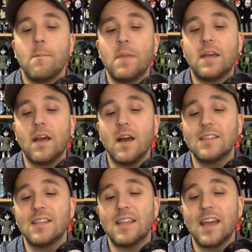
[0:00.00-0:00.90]

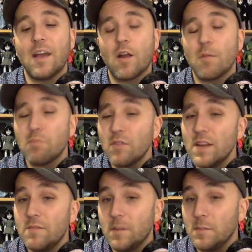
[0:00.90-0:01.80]
because they are
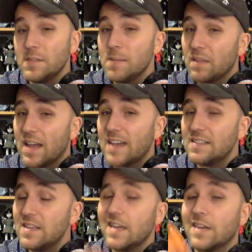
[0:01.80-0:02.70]
pretty flimsy
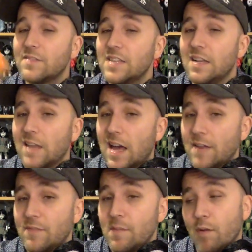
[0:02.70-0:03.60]
plastic, and I've seen a
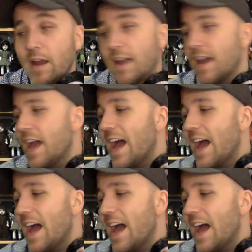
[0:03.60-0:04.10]
lot of them break.